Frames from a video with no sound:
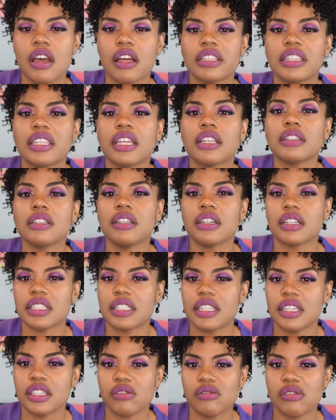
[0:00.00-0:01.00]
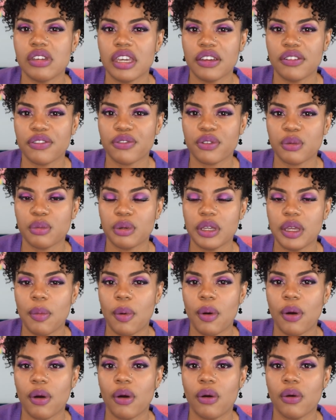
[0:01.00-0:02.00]
the looks that you get from
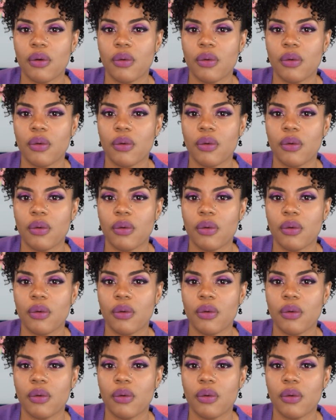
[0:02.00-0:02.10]
people